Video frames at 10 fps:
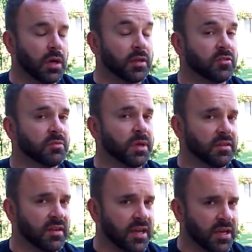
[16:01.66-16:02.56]
I took my
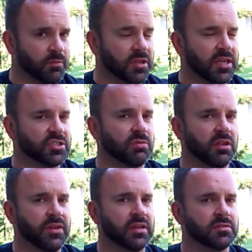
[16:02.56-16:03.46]
time with that
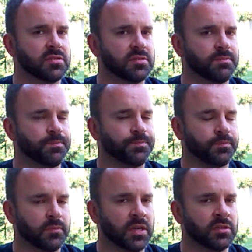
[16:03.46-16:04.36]
12 ounce.
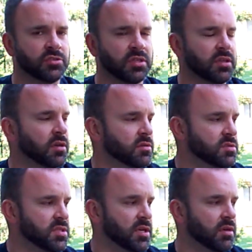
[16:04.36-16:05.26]
I didn't drink the
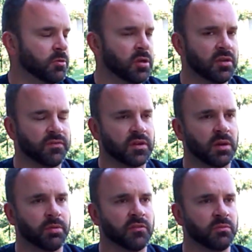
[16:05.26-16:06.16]
others yet. I'm going to give a
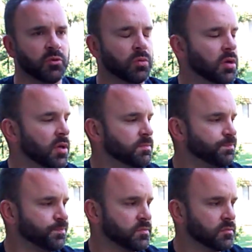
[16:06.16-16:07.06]
couple of them away
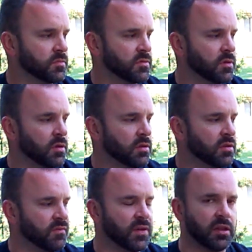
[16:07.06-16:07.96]

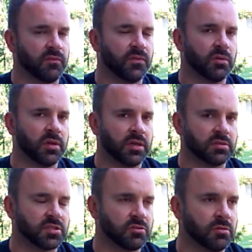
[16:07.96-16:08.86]
to fellow 40
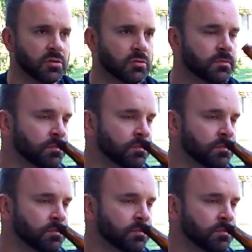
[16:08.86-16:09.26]
ounce crew.